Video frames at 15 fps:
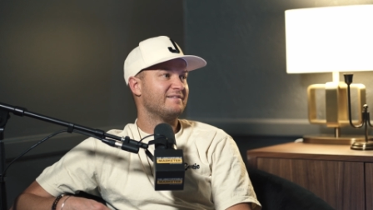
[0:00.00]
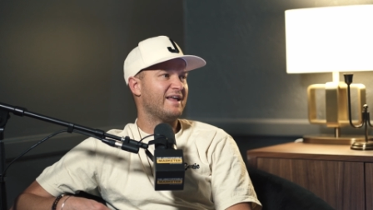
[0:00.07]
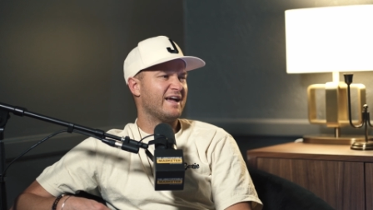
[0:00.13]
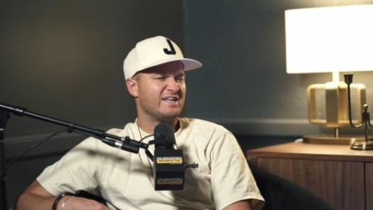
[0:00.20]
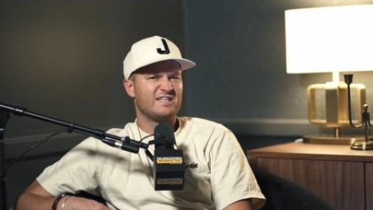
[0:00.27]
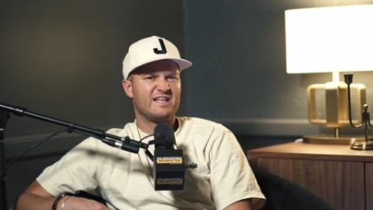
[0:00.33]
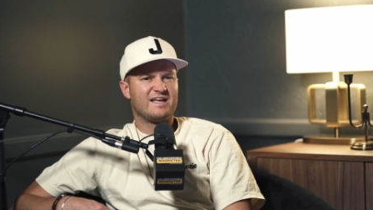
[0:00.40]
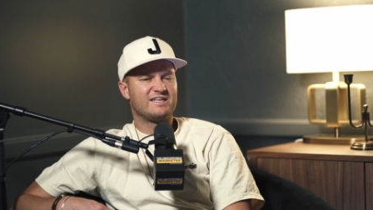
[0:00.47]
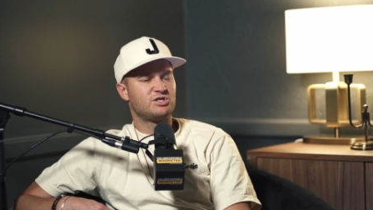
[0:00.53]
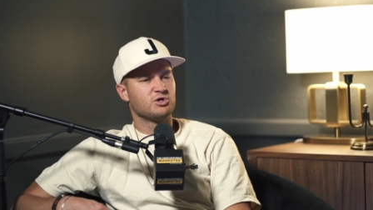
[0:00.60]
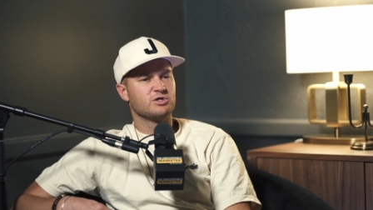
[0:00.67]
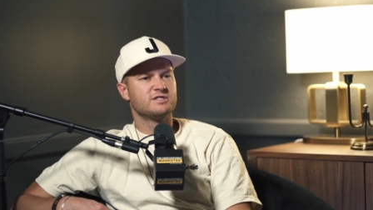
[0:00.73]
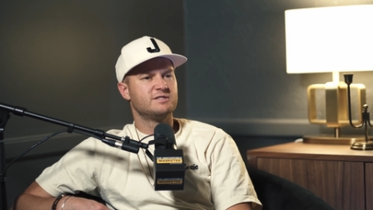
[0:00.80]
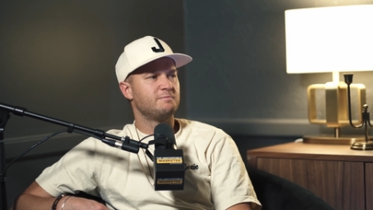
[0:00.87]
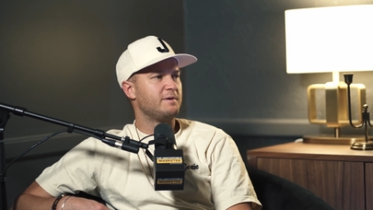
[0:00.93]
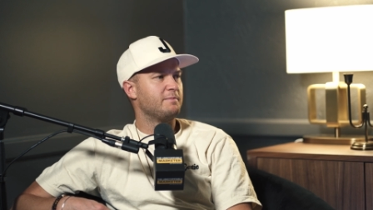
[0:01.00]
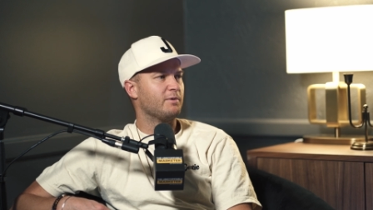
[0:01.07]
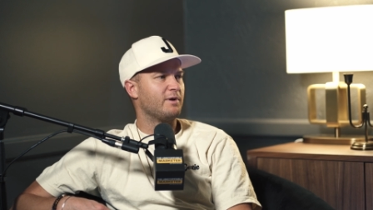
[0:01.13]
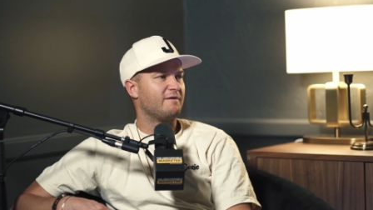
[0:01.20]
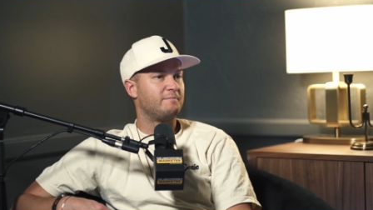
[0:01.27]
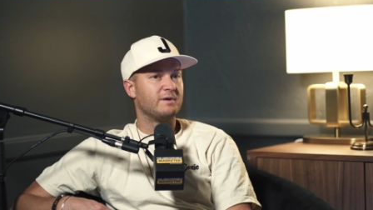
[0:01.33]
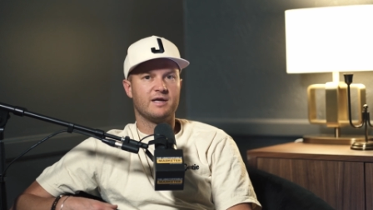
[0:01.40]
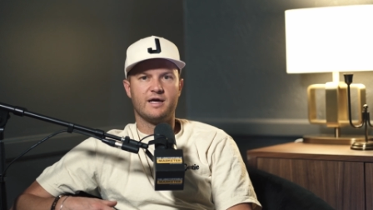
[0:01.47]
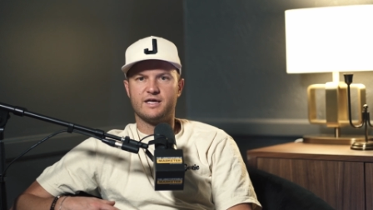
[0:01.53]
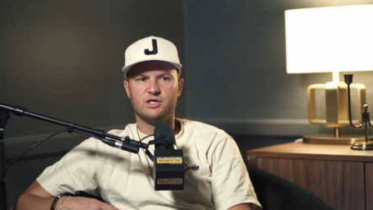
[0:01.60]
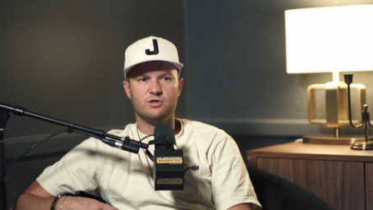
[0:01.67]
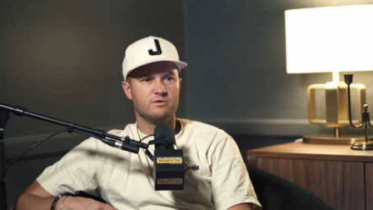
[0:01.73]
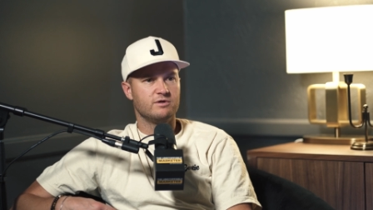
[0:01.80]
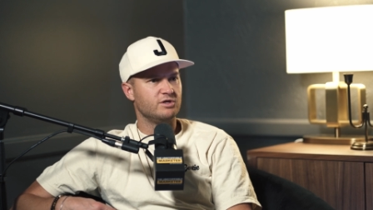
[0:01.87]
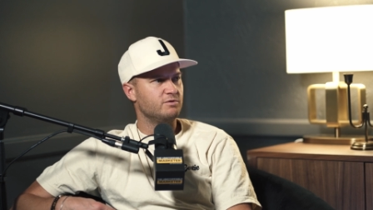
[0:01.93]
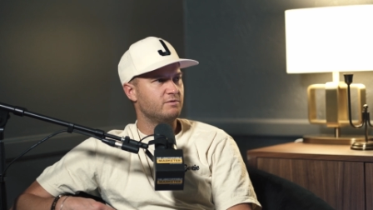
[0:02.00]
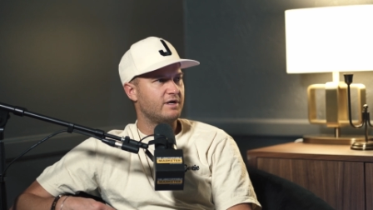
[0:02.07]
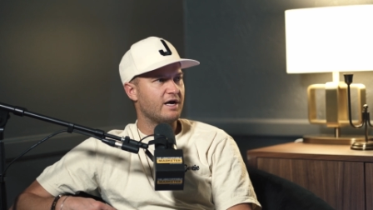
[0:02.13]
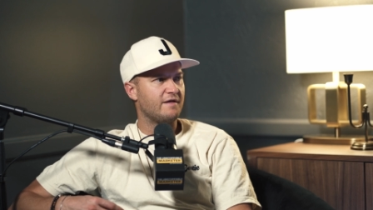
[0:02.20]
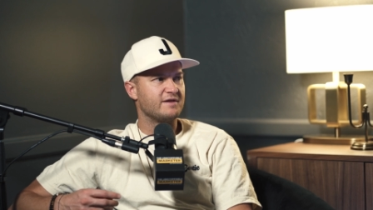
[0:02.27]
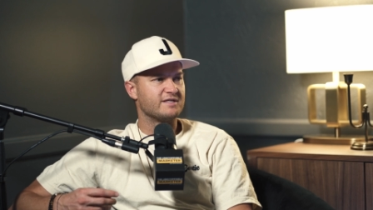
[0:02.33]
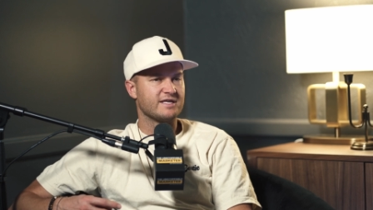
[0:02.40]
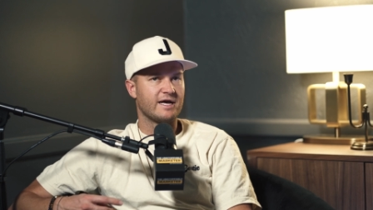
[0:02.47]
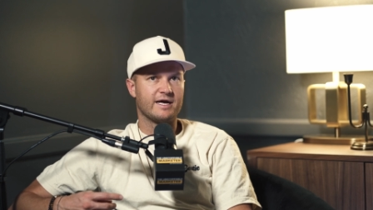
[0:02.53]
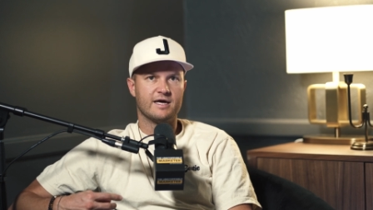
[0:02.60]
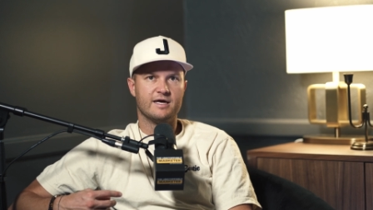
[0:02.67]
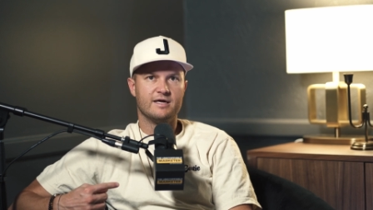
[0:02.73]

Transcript: That turns some people off. But like you got this I